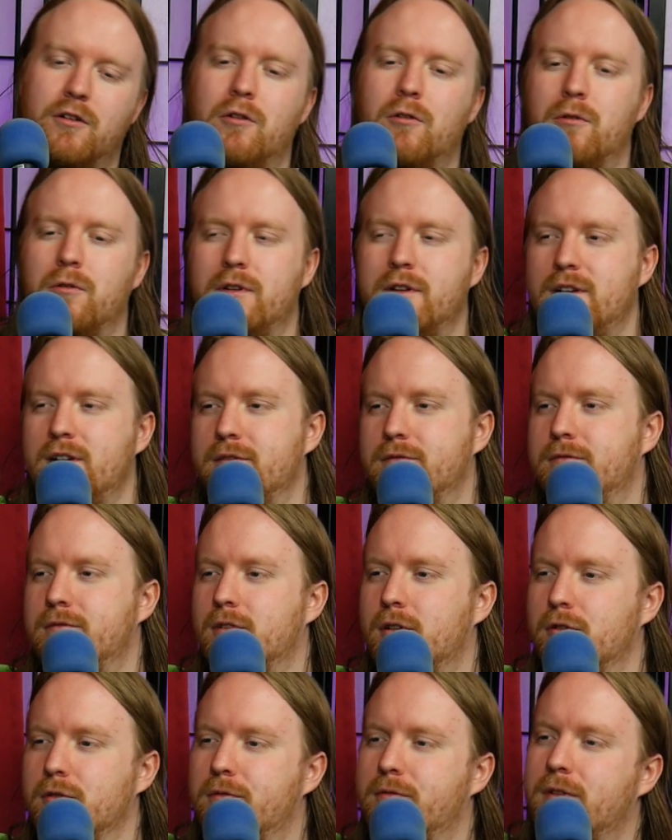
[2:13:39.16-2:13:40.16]
oldie,
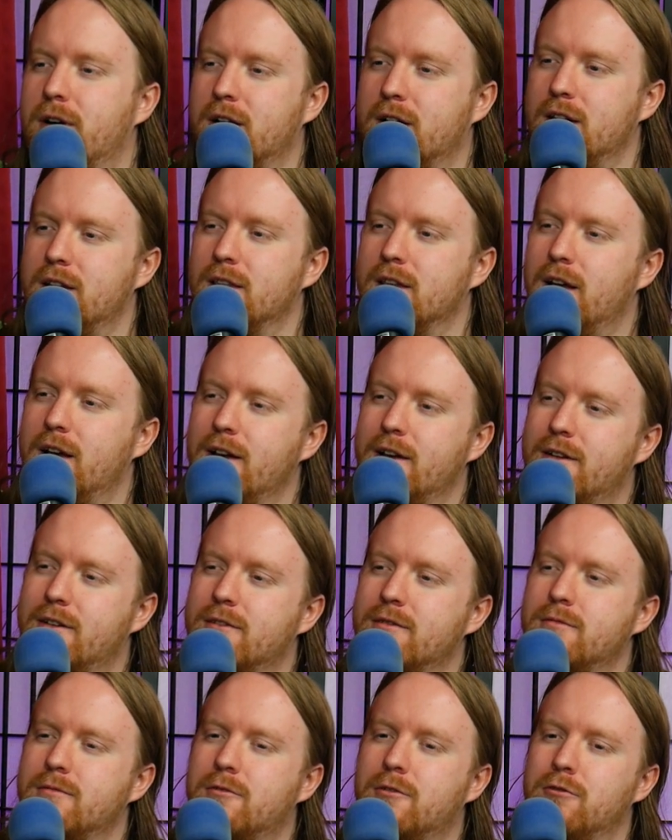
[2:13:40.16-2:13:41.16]
old fucking like
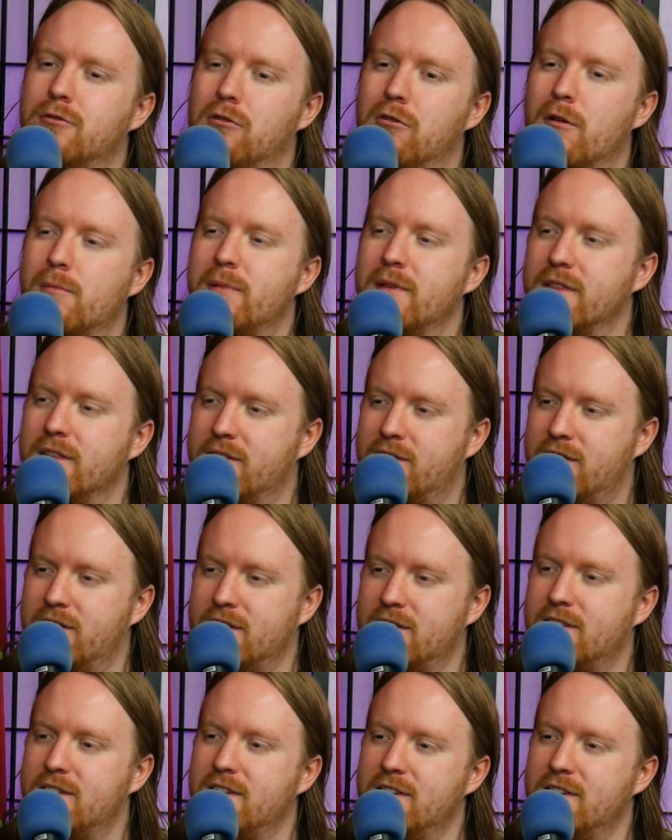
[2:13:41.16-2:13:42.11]
grew up in the 60s